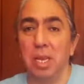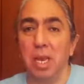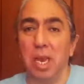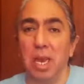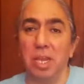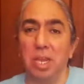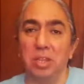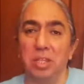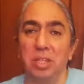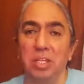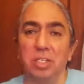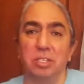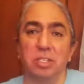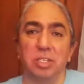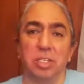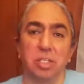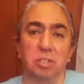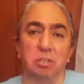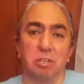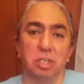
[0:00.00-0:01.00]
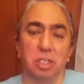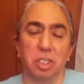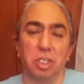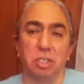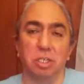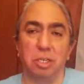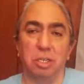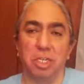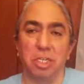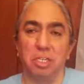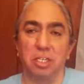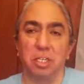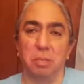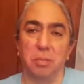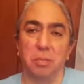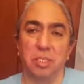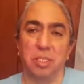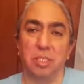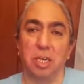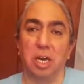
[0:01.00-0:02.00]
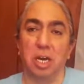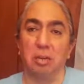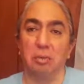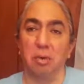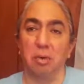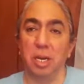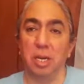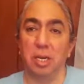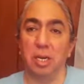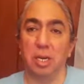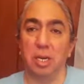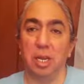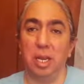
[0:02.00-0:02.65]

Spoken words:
and these are the traditional lands of the Piscataway.